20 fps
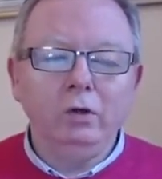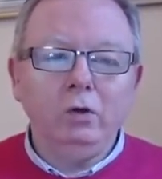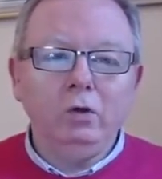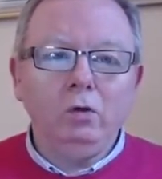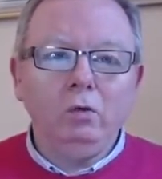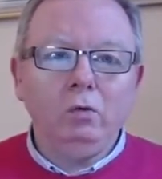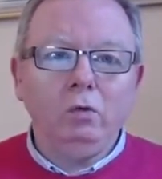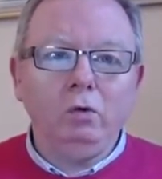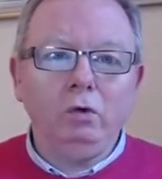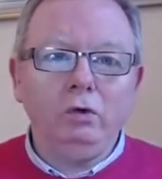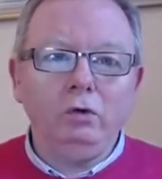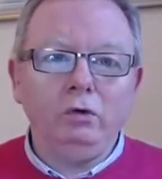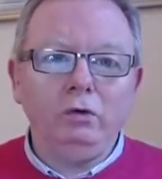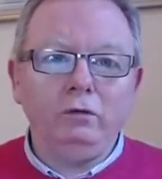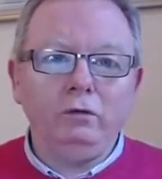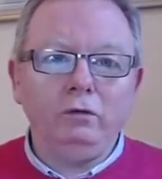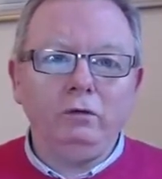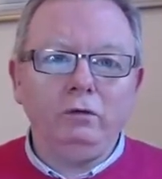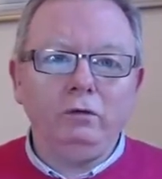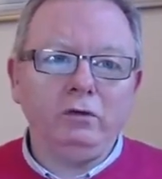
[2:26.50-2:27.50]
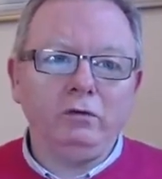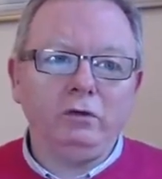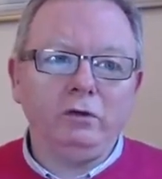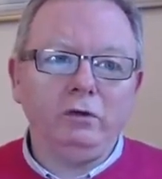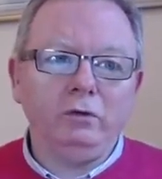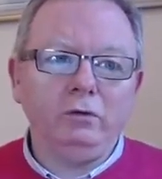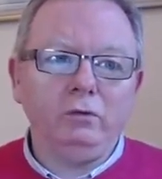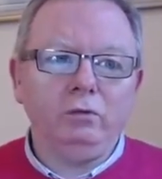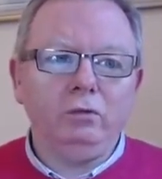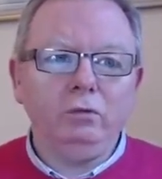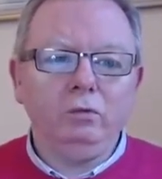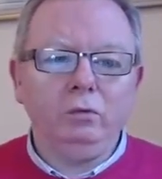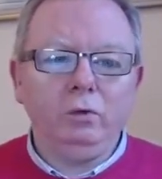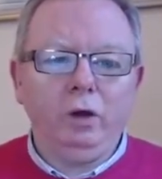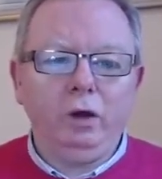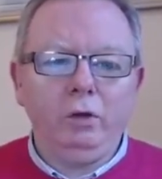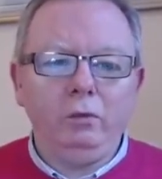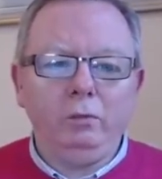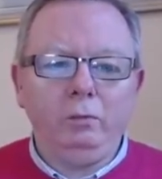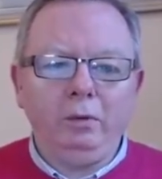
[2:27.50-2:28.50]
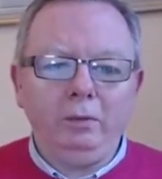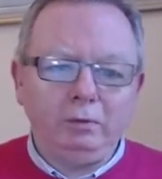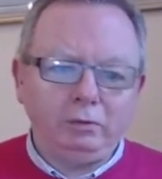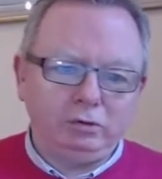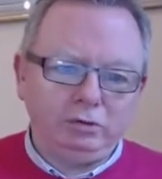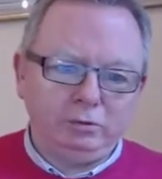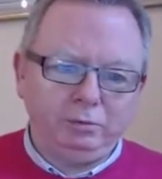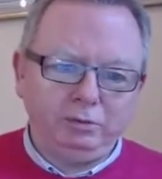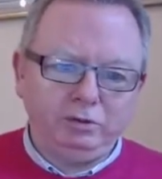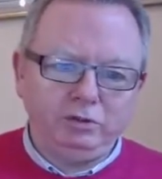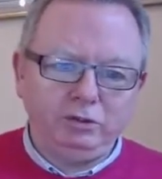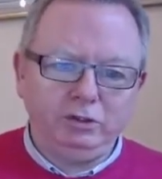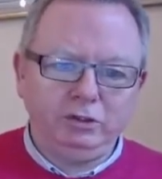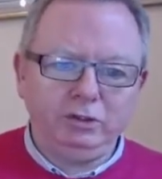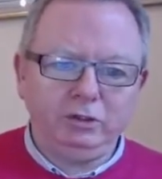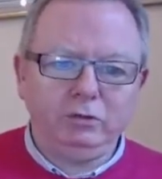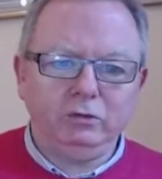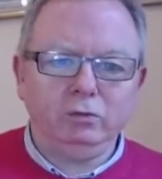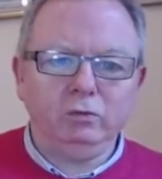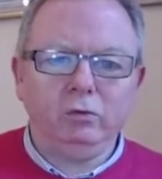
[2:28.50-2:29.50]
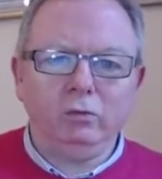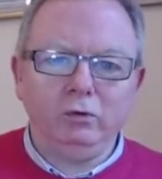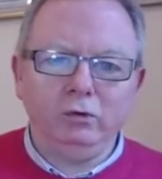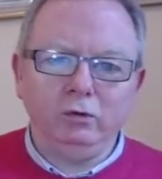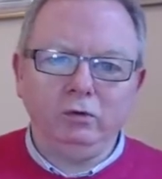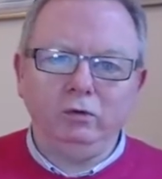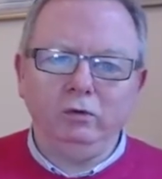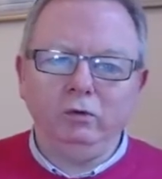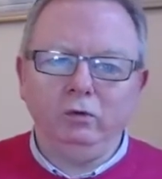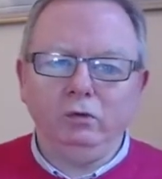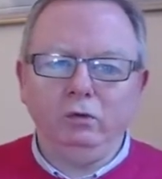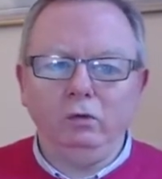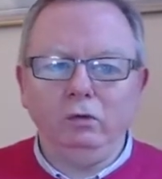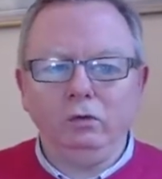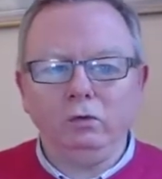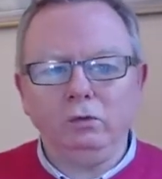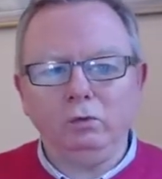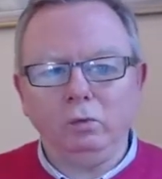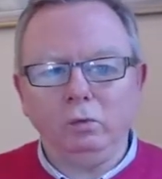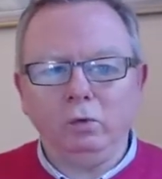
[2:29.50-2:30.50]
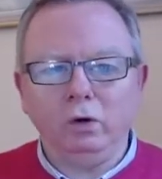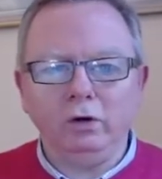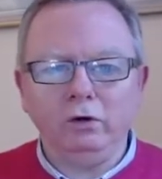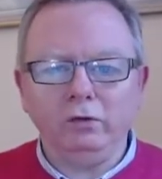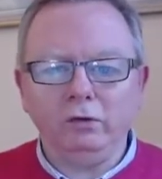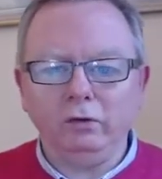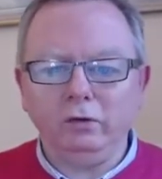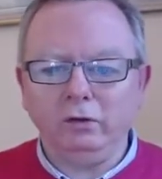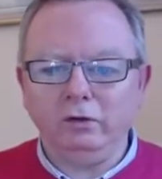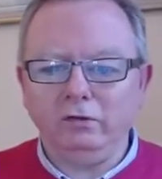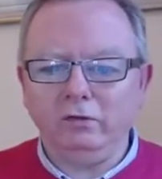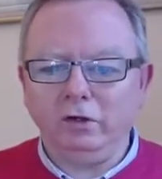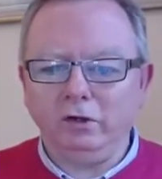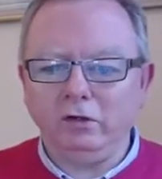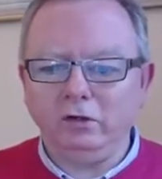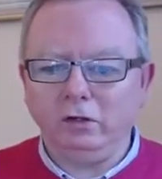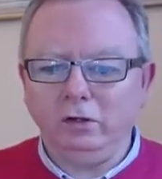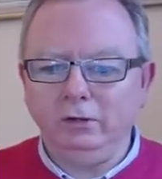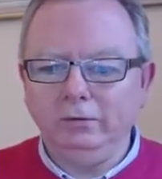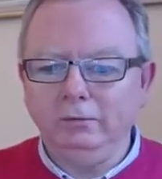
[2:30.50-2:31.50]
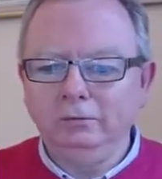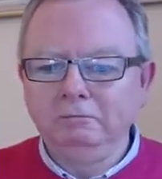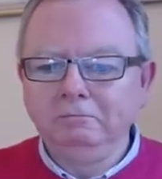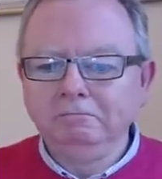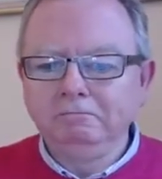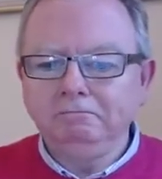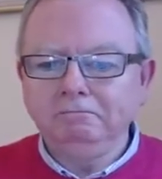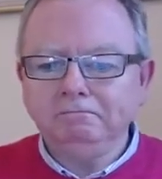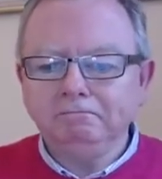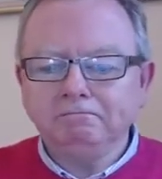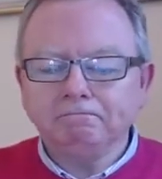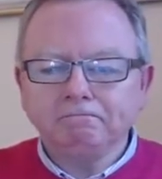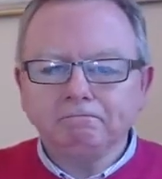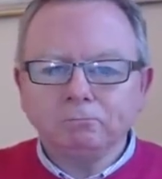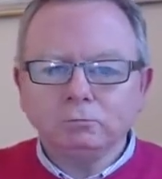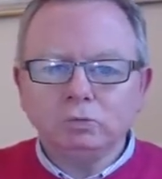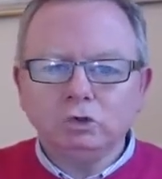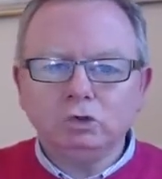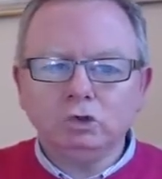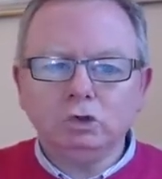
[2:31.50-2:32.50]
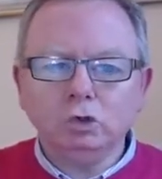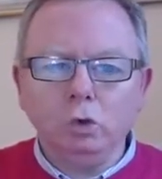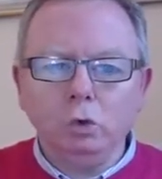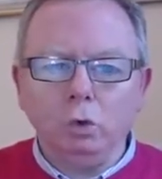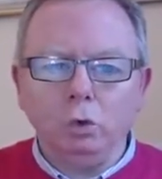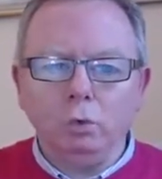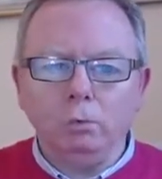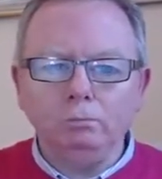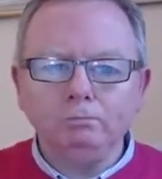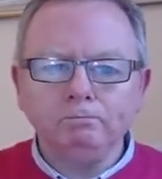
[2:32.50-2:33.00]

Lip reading: what are your values around how people should be treated, what you're worth, etc. So